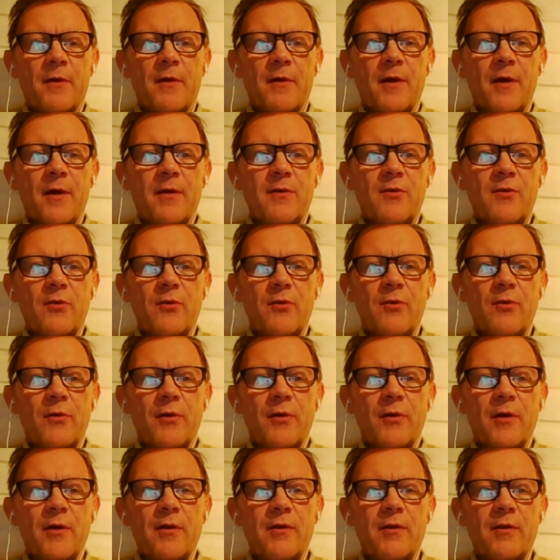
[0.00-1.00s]
and you
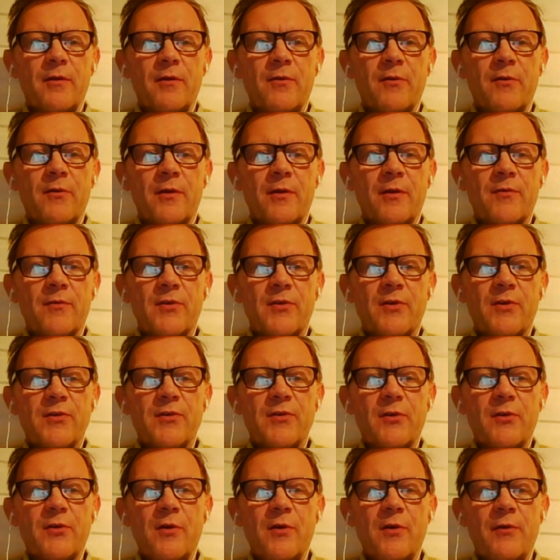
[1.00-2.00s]
can
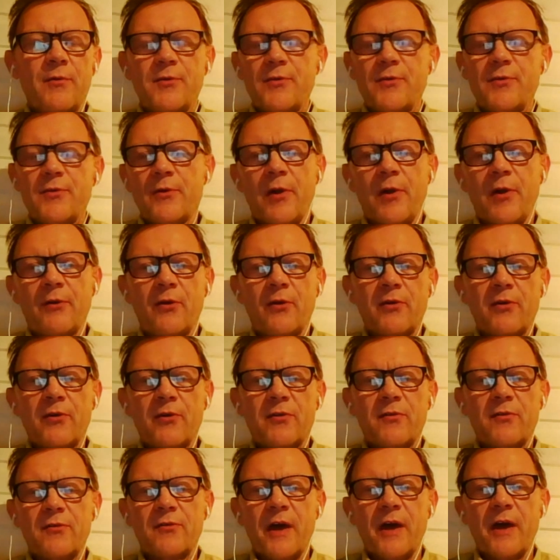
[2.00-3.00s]
so you are not
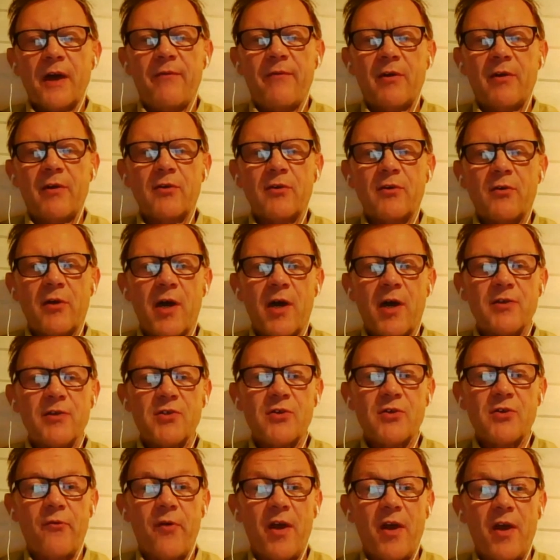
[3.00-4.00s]
having your
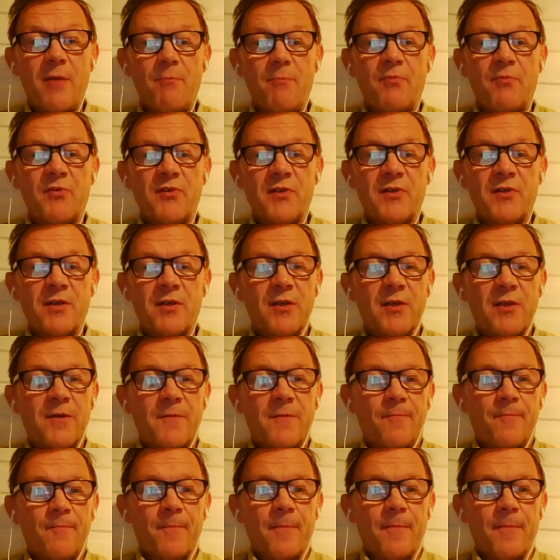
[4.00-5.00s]
culture raped
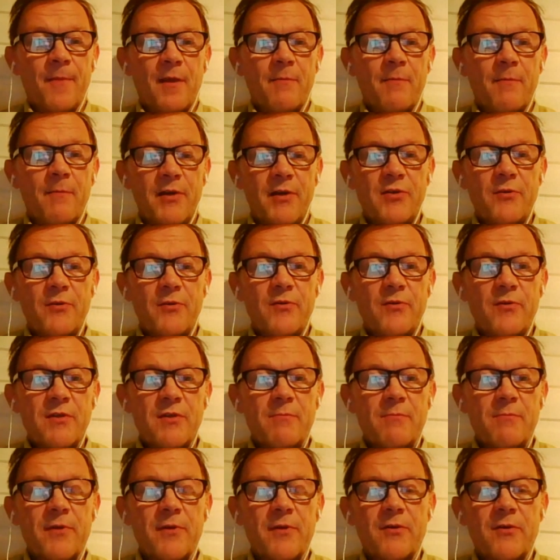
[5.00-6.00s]
by
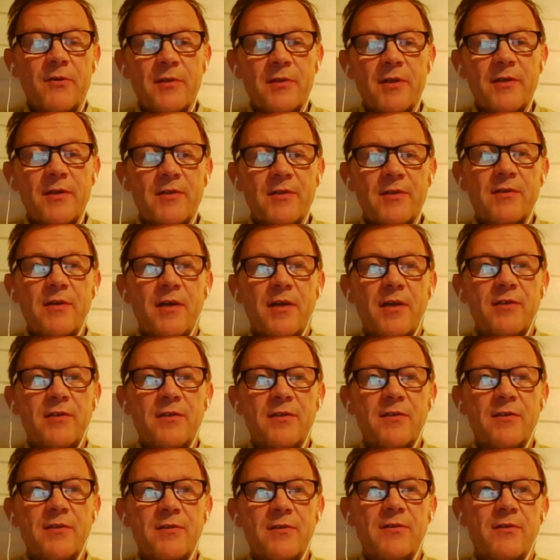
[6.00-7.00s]
tourism, because
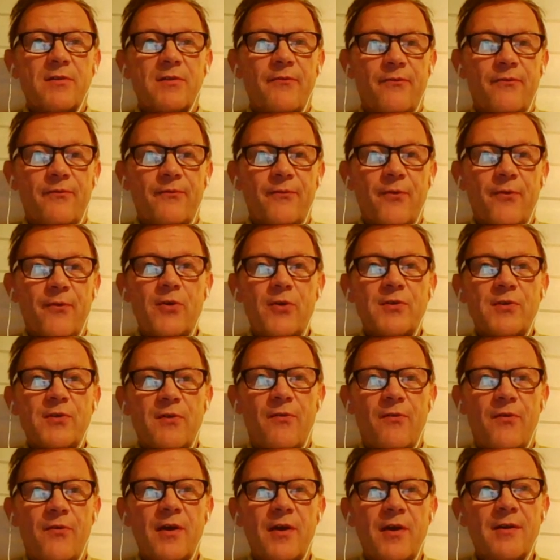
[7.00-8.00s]
that's the first
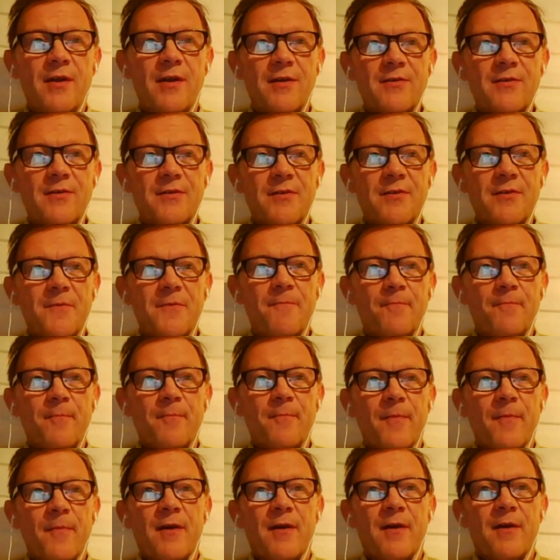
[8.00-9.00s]
thing that,
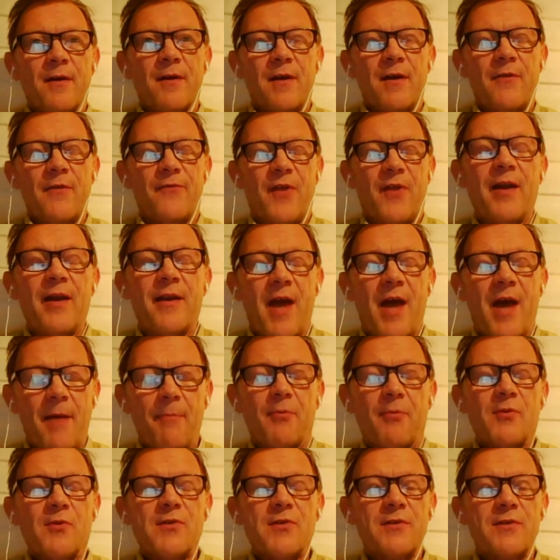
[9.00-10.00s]
if that
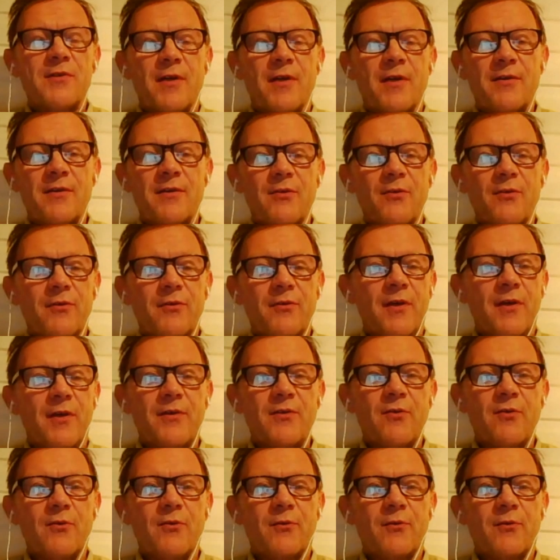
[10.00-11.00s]
happens, then
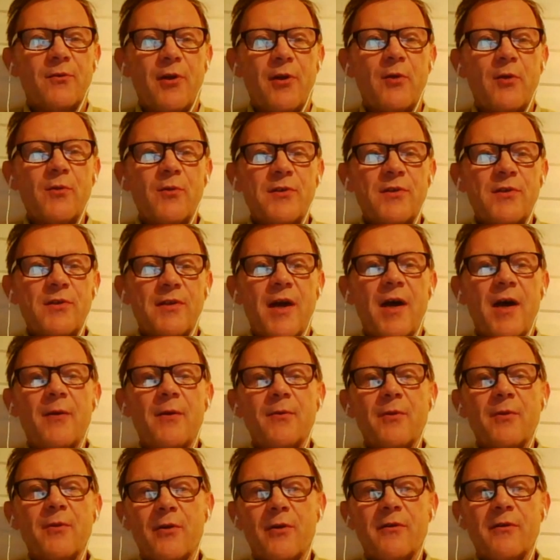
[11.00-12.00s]
you closes down
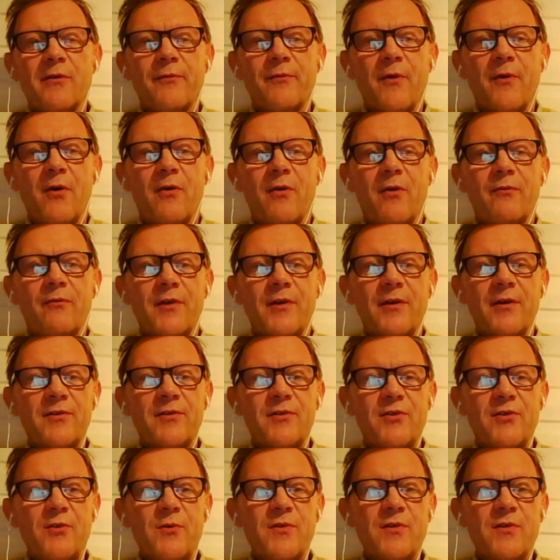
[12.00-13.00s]
a lot of the
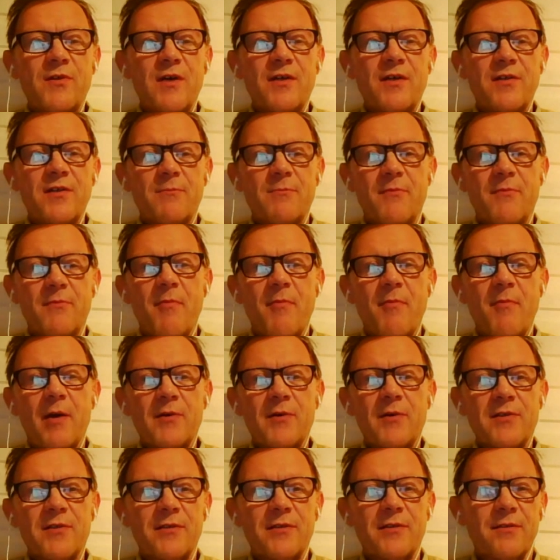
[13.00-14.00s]
enthusiasm
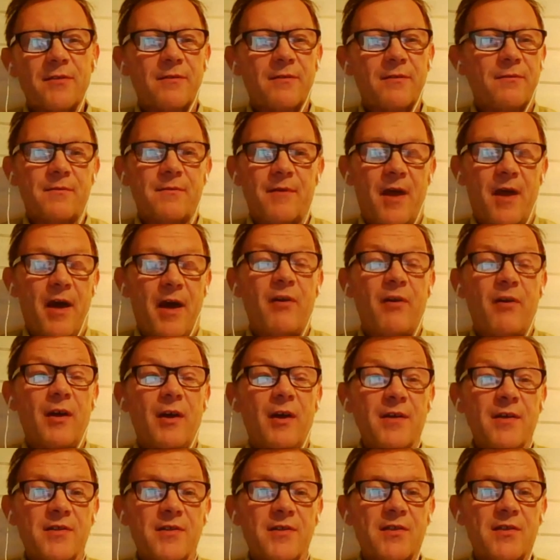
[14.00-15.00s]
about having
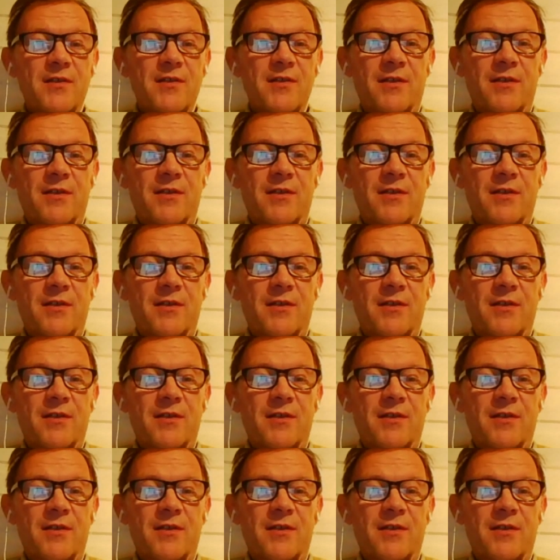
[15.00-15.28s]
guests.